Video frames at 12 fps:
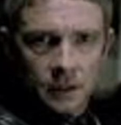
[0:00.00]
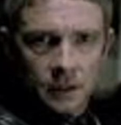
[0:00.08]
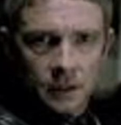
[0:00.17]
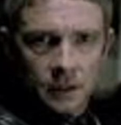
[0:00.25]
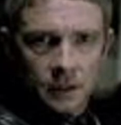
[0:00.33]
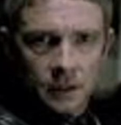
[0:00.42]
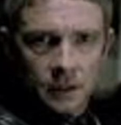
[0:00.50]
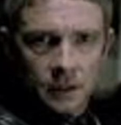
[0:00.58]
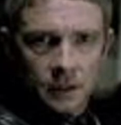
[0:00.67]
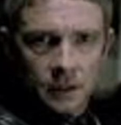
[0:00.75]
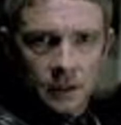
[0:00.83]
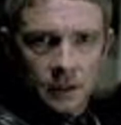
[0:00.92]

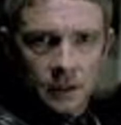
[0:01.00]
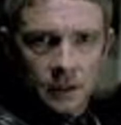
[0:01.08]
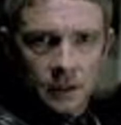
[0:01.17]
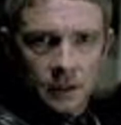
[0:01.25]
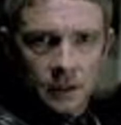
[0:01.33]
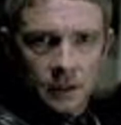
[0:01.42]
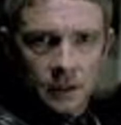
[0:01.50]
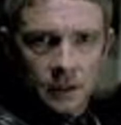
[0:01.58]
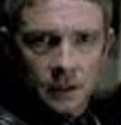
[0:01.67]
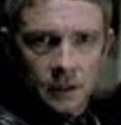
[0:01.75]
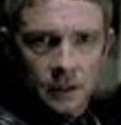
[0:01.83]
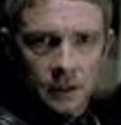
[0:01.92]

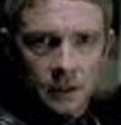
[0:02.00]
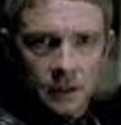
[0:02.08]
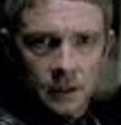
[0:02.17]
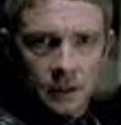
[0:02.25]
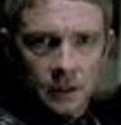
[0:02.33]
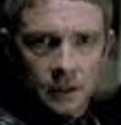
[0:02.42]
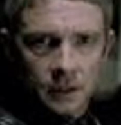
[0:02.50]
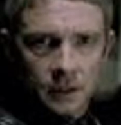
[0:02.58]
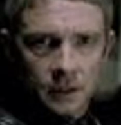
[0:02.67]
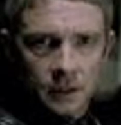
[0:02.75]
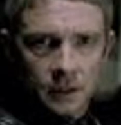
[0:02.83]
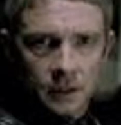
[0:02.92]

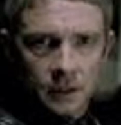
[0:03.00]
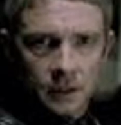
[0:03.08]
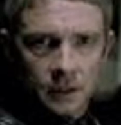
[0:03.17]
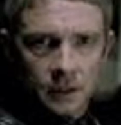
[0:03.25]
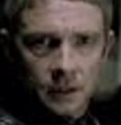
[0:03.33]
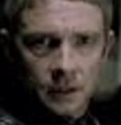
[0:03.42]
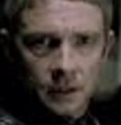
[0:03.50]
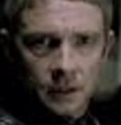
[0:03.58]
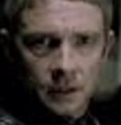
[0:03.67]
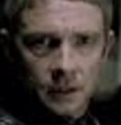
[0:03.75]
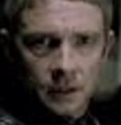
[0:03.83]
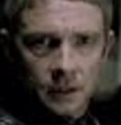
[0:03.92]

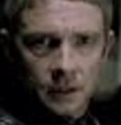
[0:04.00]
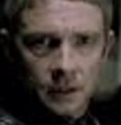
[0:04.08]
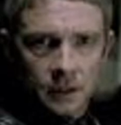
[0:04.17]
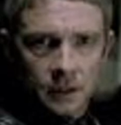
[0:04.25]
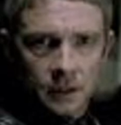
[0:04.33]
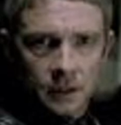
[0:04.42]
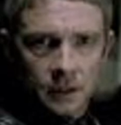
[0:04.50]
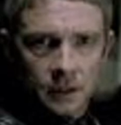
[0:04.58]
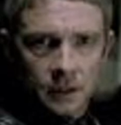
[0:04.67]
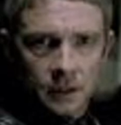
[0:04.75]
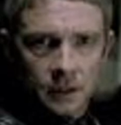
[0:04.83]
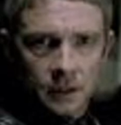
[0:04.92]
[no speech]